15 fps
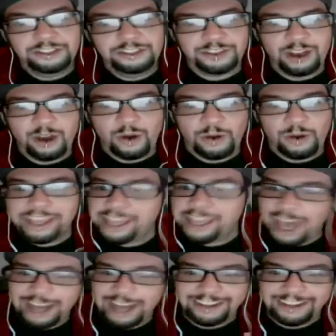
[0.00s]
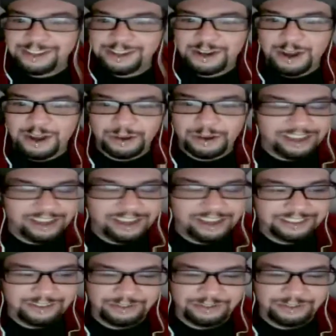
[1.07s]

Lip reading: So he had, a